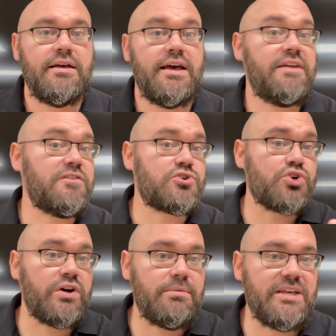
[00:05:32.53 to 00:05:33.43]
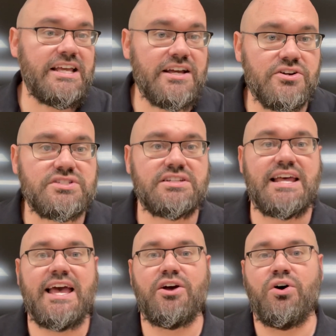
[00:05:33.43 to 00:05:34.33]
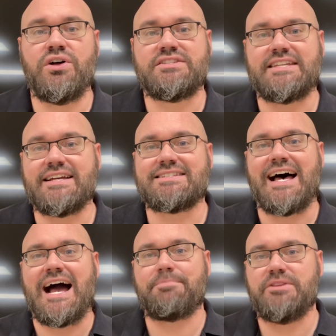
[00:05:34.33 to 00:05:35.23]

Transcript: And if you're joining me here today on TikTok,